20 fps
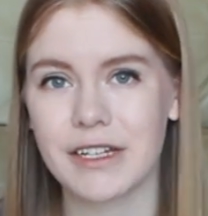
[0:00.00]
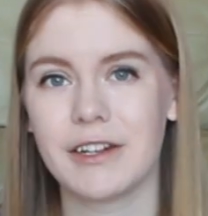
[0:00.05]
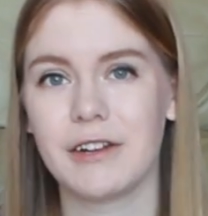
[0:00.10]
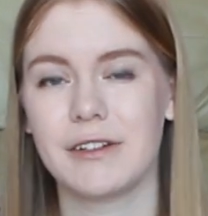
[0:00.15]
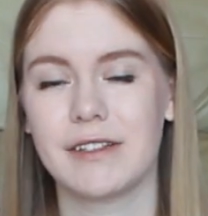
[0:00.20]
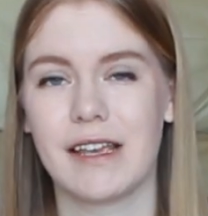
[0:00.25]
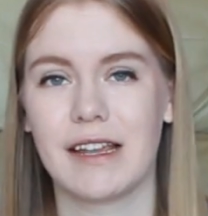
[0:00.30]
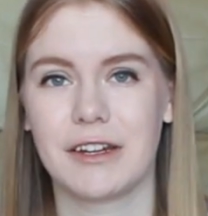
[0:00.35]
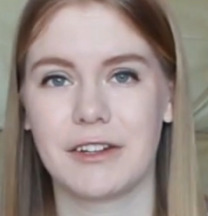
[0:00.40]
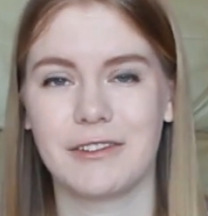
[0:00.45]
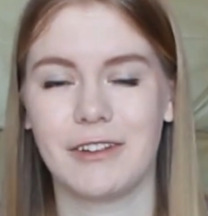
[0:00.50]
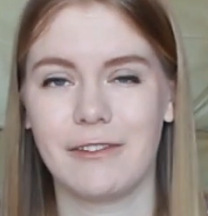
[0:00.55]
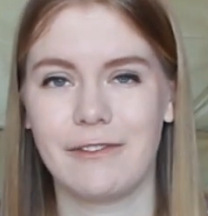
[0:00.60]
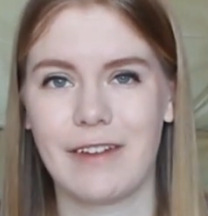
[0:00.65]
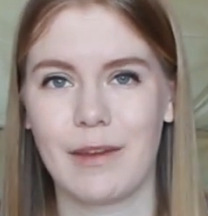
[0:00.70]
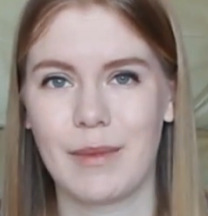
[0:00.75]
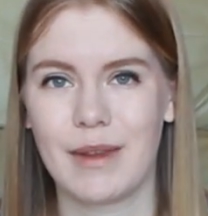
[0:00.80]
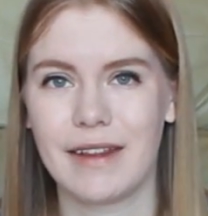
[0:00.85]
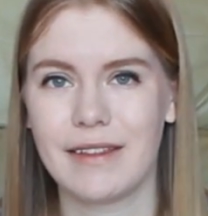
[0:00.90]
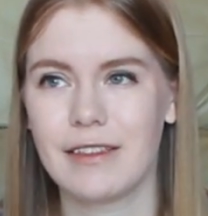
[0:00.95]
intersectional
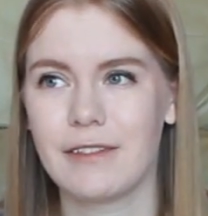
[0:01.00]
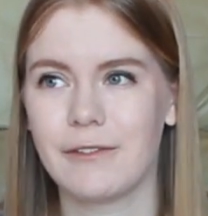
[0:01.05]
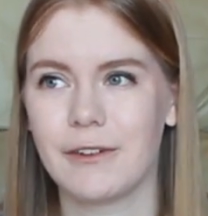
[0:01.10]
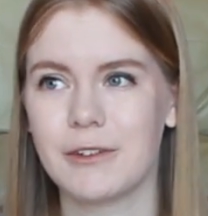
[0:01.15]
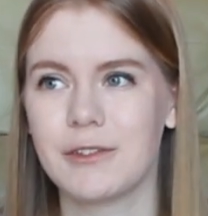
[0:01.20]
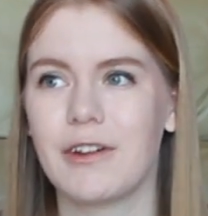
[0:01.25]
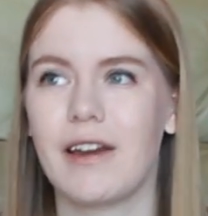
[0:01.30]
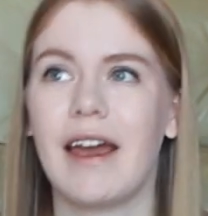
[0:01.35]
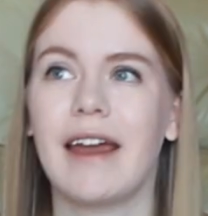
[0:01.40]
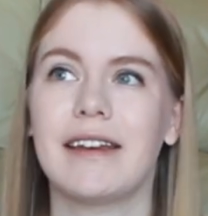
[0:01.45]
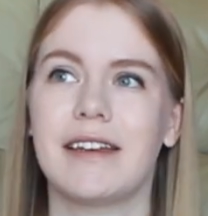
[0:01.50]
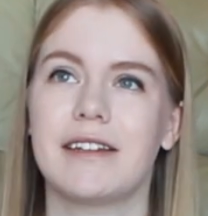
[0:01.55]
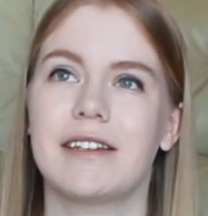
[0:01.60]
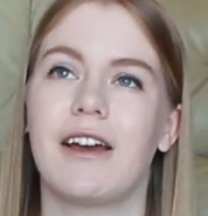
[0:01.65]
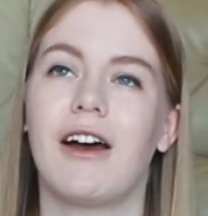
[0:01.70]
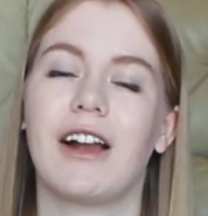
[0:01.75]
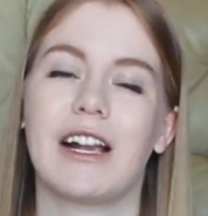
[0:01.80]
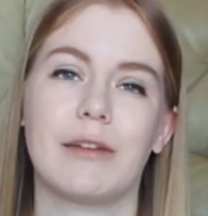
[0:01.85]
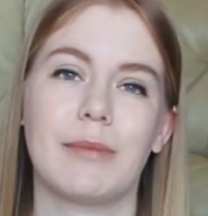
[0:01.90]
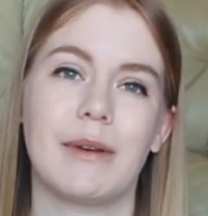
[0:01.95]
feminists for trying to
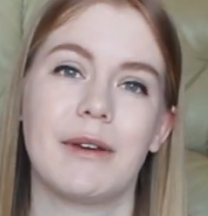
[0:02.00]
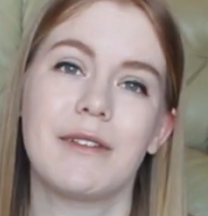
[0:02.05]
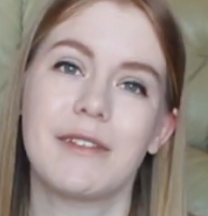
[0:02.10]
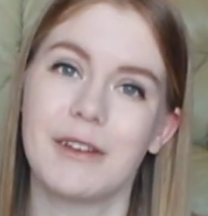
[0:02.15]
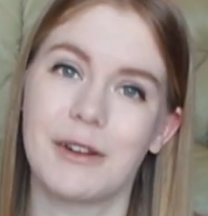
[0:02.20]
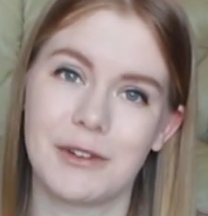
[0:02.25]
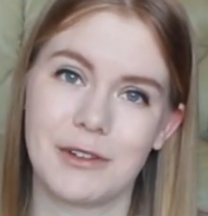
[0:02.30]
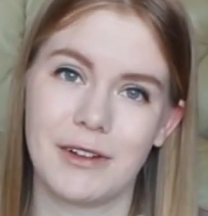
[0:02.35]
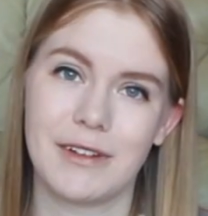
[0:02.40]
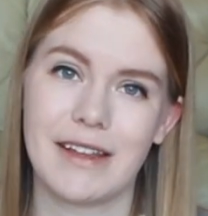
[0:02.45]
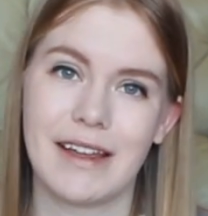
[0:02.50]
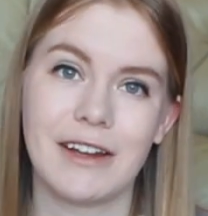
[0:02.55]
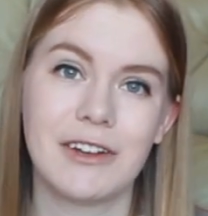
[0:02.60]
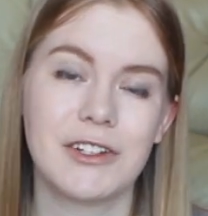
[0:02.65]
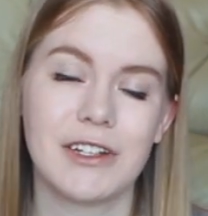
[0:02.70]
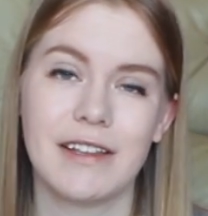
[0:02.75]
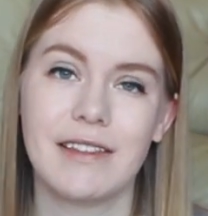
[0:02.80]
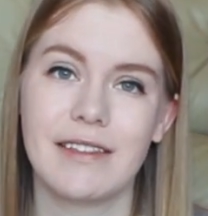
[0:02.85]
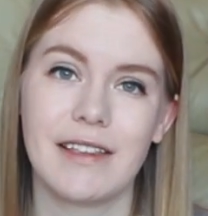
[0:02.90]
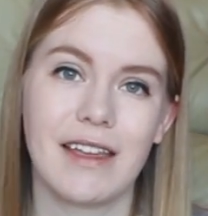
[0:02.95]
talk about social
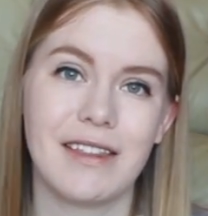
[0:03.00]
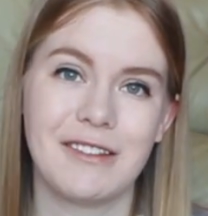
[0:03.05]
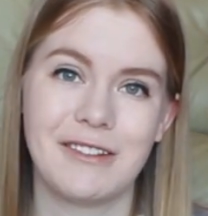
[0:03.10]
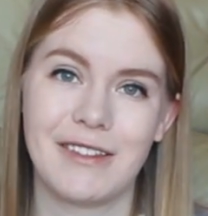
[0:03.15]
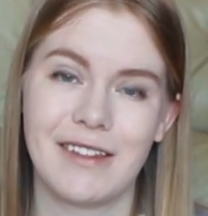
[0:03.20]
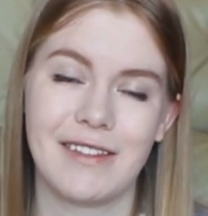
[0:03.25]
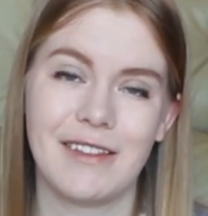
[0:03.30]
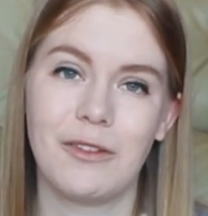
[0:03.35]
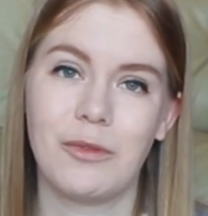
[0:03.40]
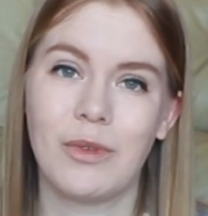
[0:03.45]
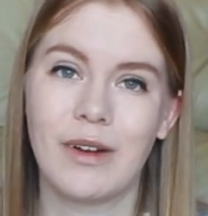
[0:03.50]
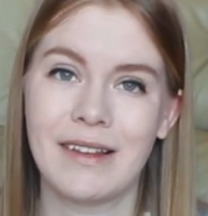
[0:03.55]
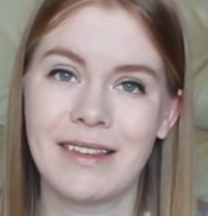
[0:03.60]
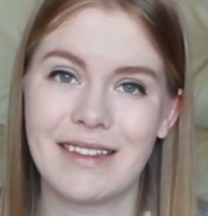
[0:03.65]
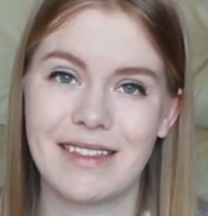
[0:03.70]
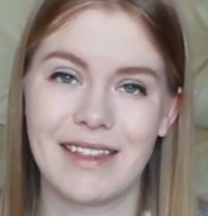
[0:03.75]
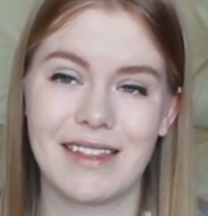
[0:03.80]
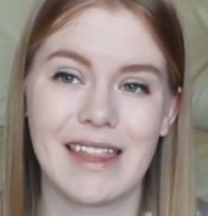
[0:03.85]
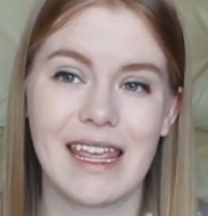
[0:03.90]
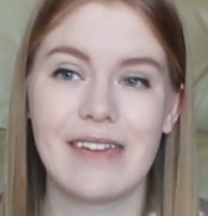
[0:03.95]
tensions other than the
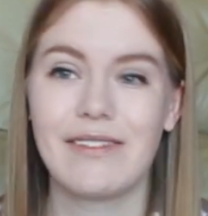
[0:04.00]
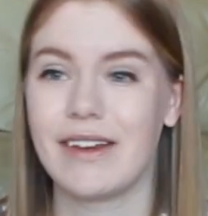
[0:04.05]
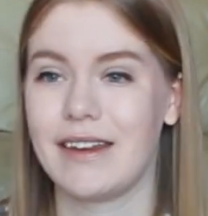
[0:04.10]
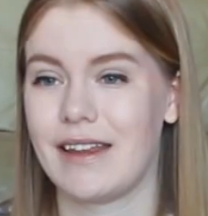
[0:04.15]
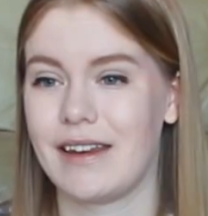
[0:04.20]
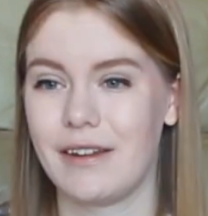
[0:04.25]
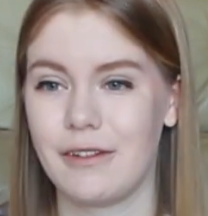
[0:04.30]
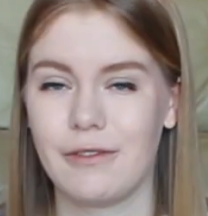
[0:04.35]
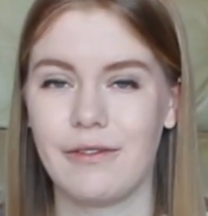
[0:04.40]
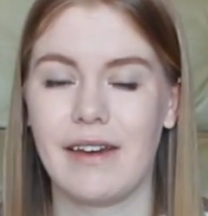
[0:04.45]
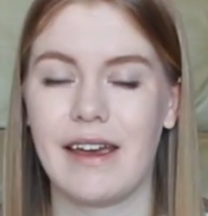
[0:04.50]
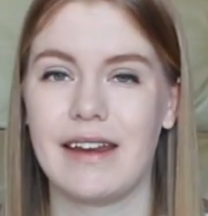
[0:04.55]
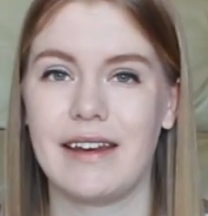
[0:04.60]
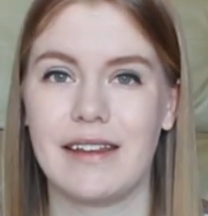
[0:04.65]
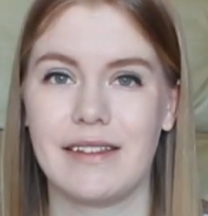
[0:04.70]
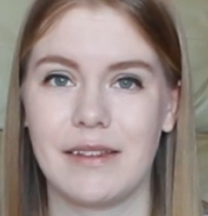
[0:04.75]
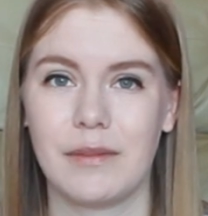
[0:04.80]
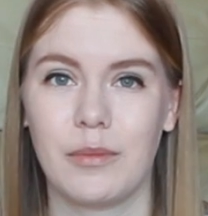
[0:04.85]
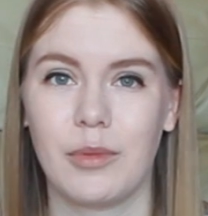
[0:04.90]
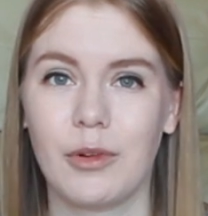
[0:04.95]
ones that they've
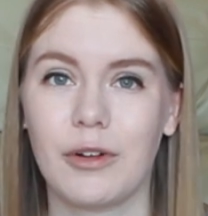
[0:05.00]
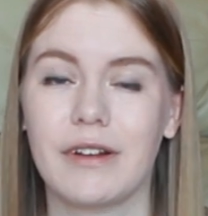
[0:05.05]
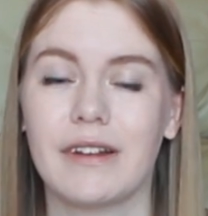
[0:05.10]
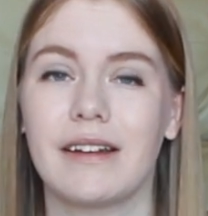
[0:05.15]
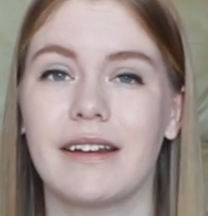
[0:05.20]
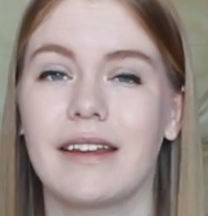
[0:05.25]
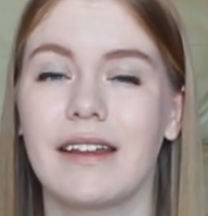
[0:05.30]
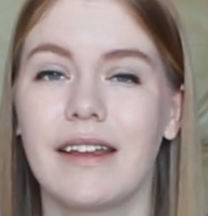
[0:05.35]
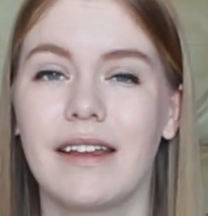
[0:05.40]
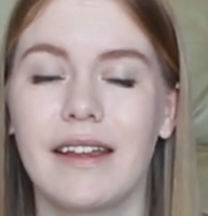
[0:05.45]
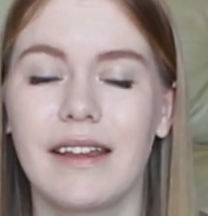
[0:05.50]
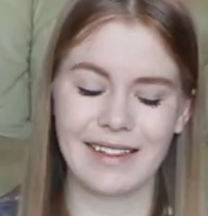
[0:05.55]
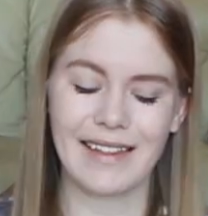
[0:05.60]
identified as important.